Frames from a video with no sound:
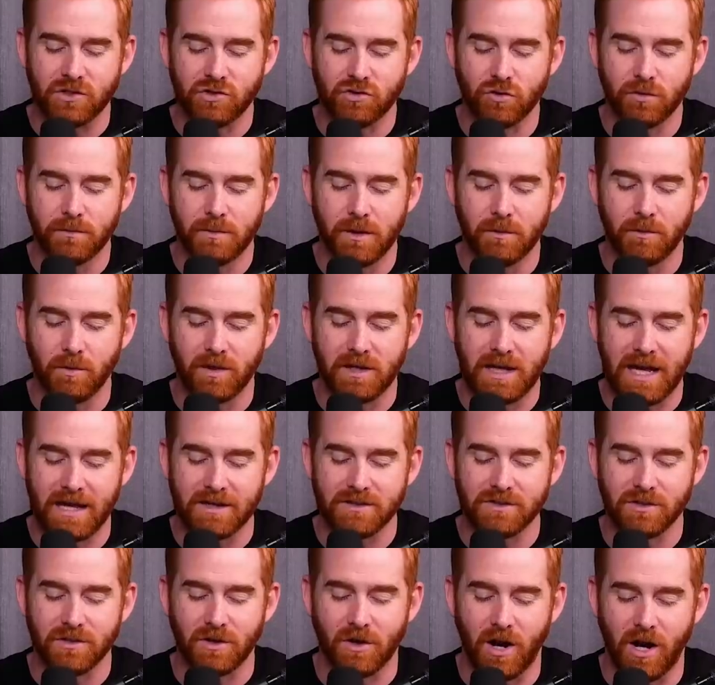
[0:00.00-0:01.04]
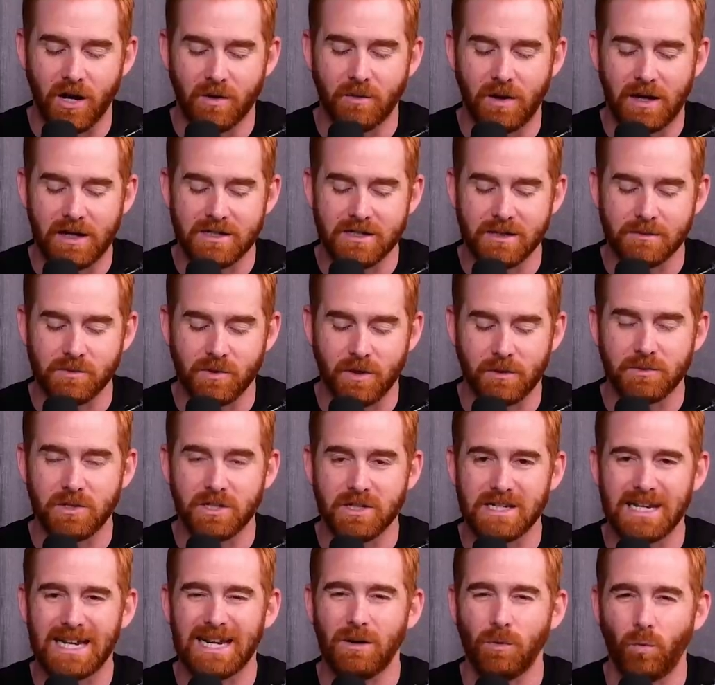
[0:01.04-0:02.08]
and Truebill will cancel your unwanted
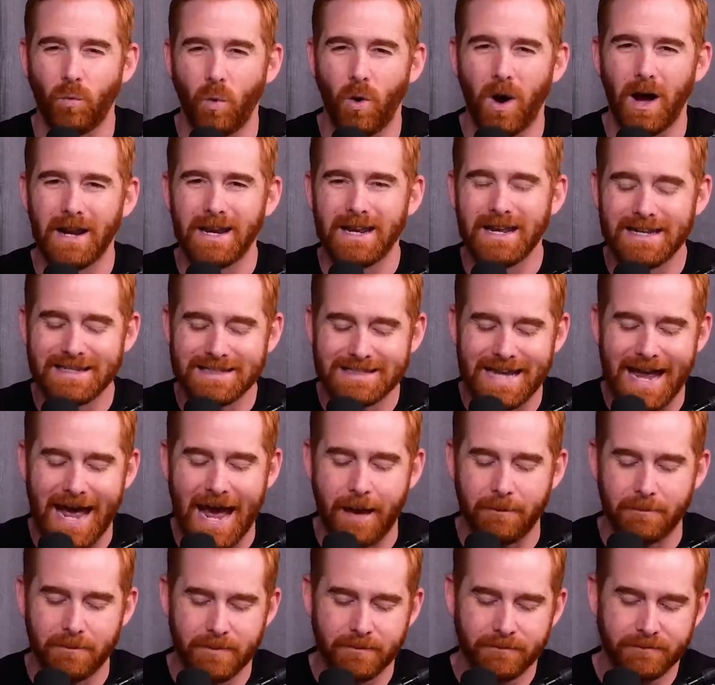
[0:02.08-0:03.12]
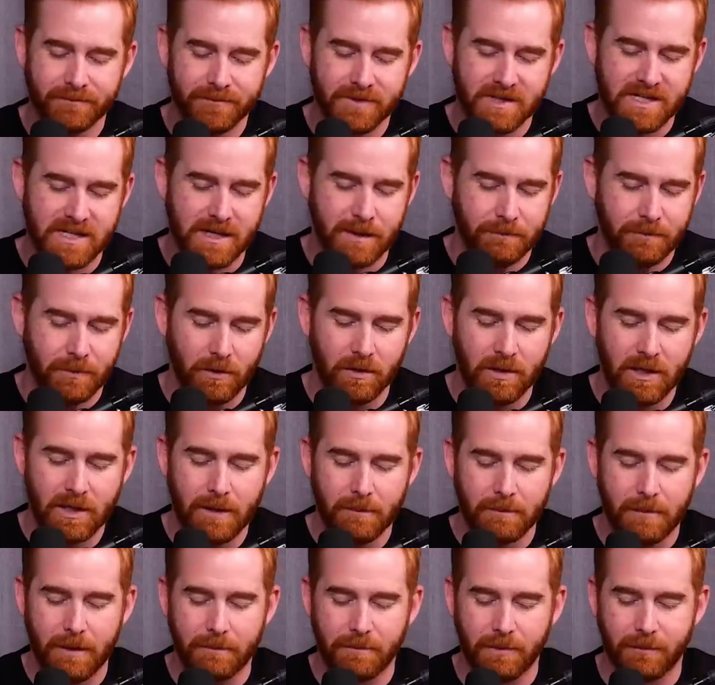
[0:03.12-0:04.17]
subscriptions in one tap. Simple,
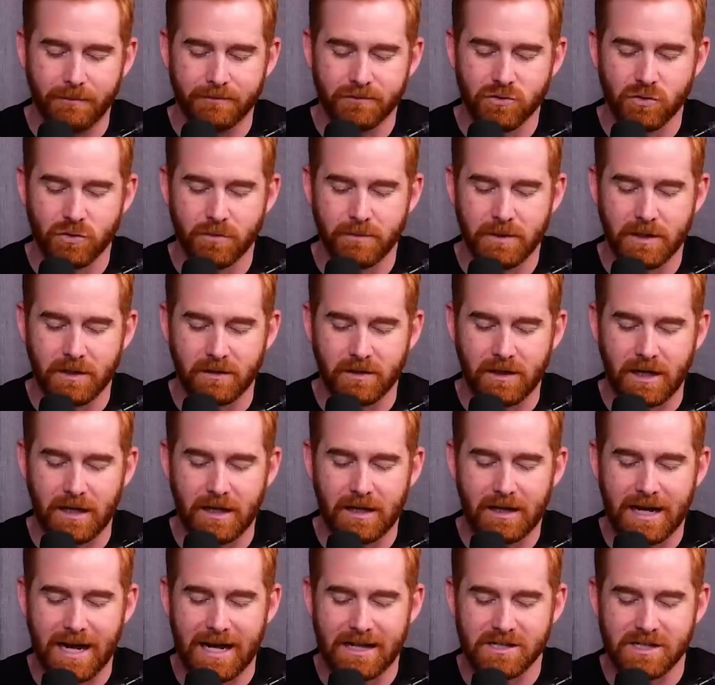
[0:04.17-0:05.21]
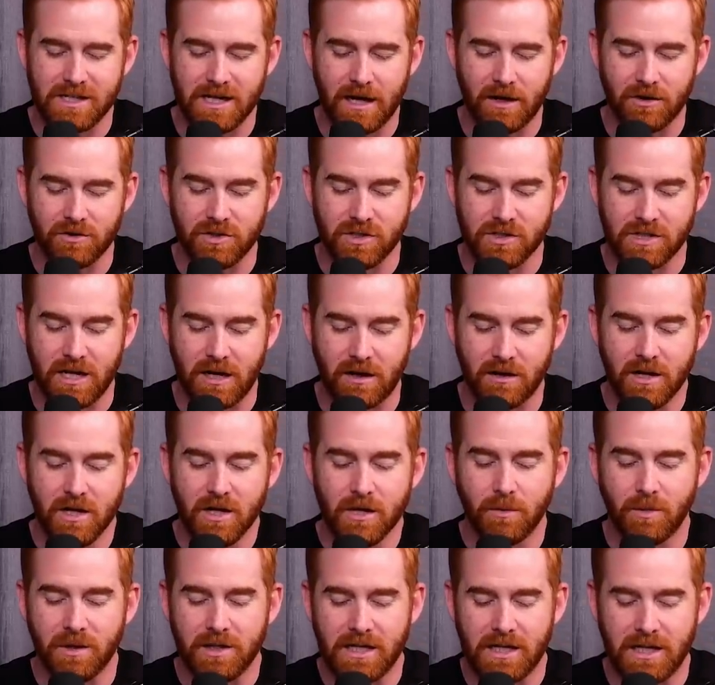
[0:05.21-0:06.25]
pimple. Truebill c- concierge is there
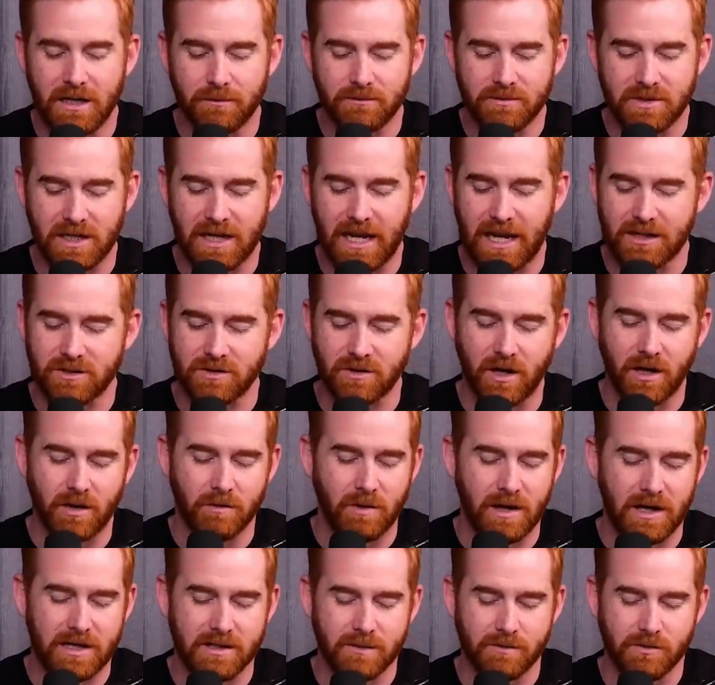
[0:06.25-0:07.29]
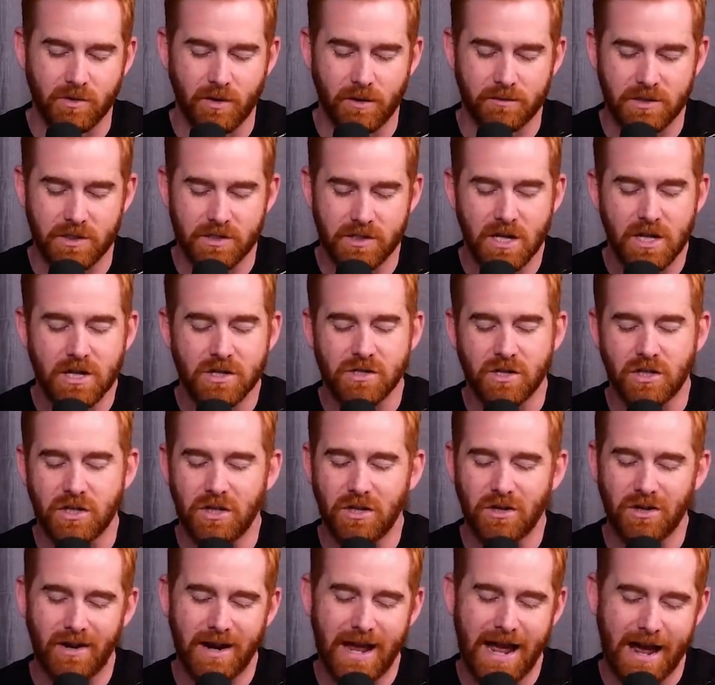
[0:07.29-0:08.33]
when you need them to cancel unwanted subscriptions, so
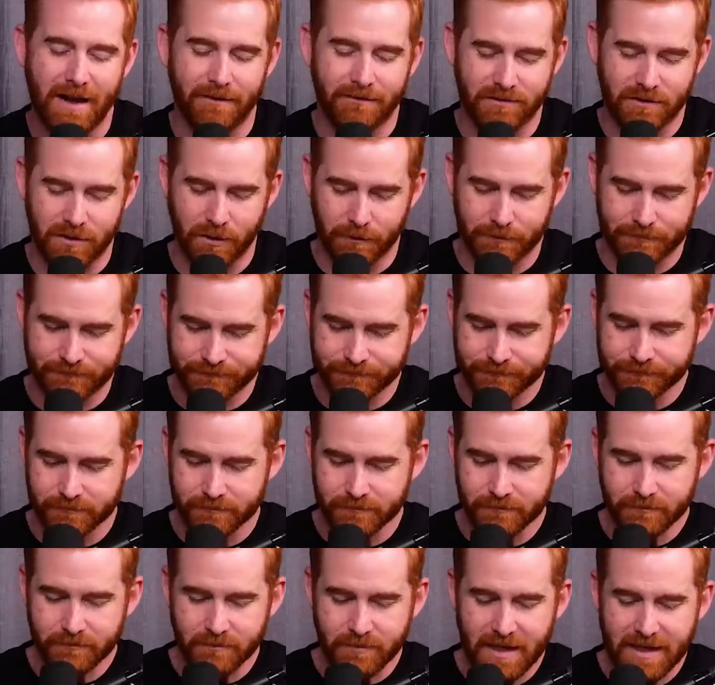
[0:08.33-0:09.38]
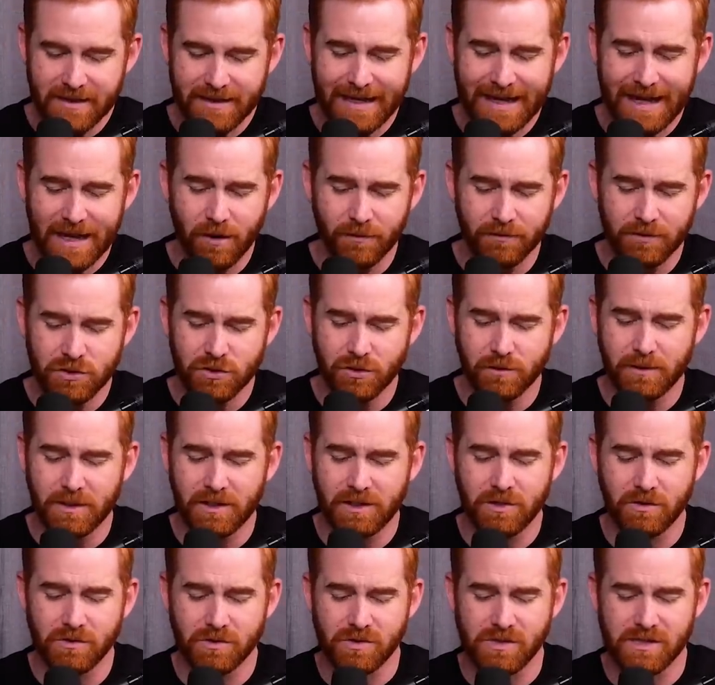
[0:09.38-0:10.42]
you don't have to. They got over 2
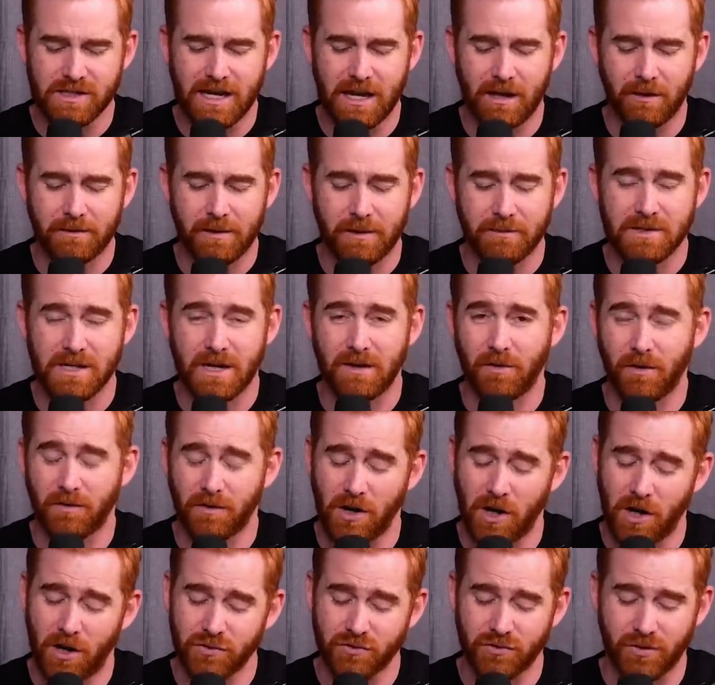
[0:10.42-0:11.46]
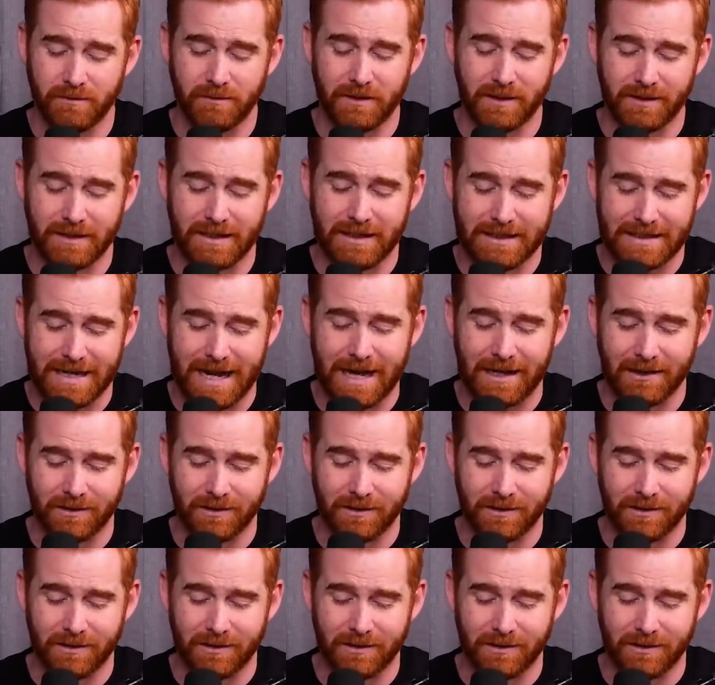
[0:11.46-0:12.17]
million users and helped them save over $100 million